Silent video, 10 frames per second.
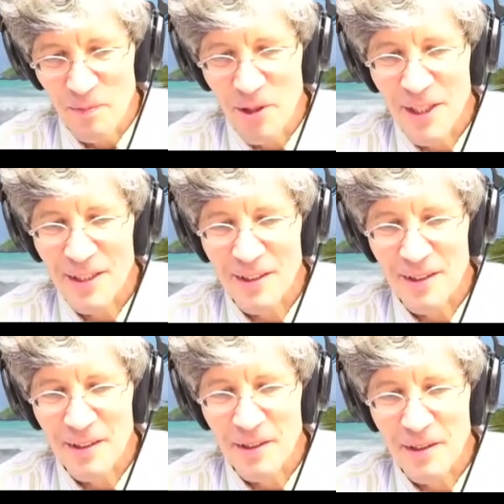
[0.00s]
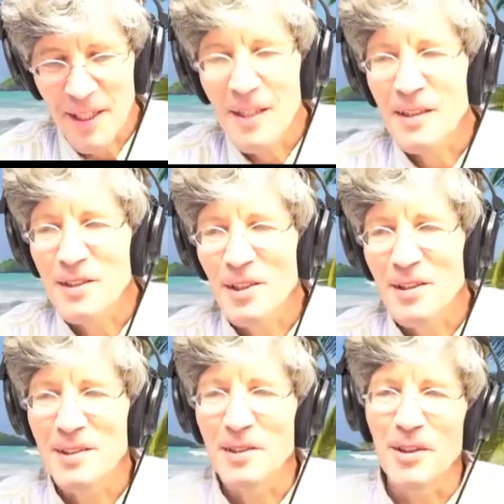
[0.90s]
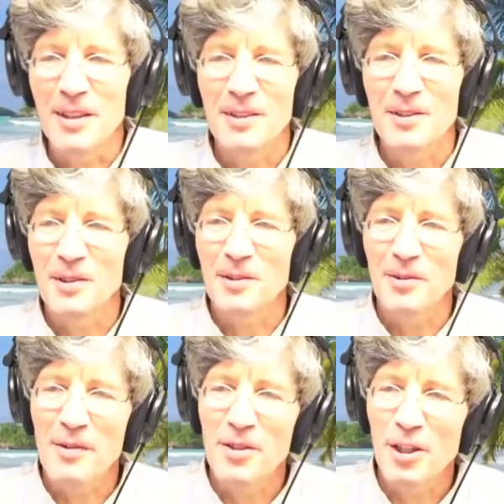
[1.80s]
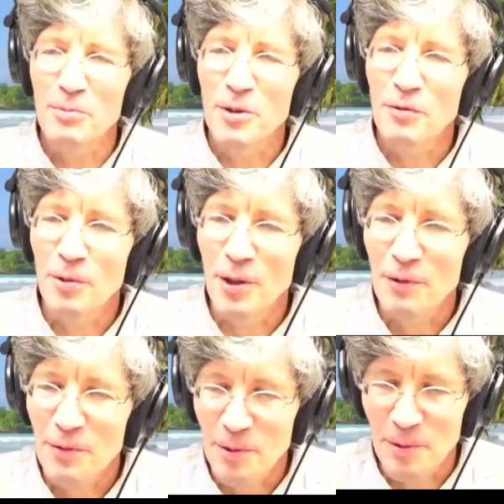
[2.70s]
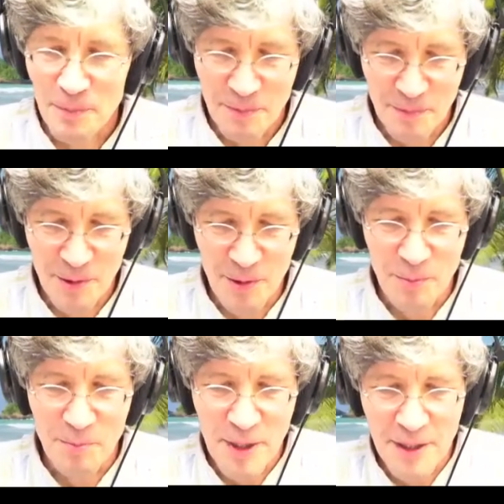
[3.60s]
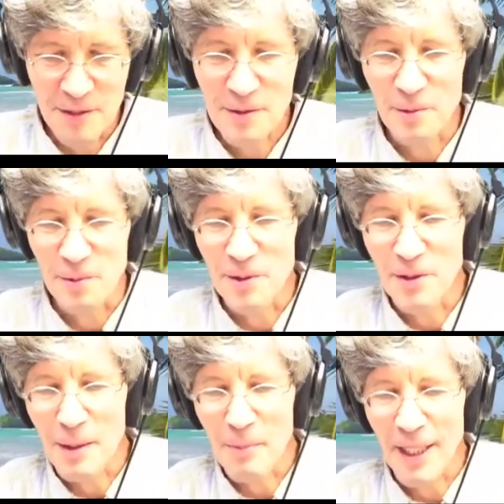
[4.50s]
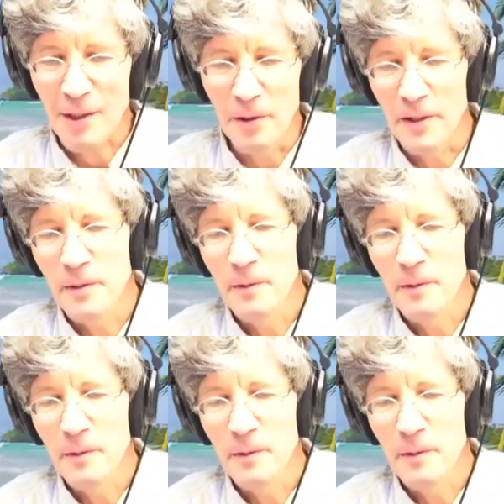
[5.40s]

get endless chances, right? So every time you fall off your pedestal, you get back on.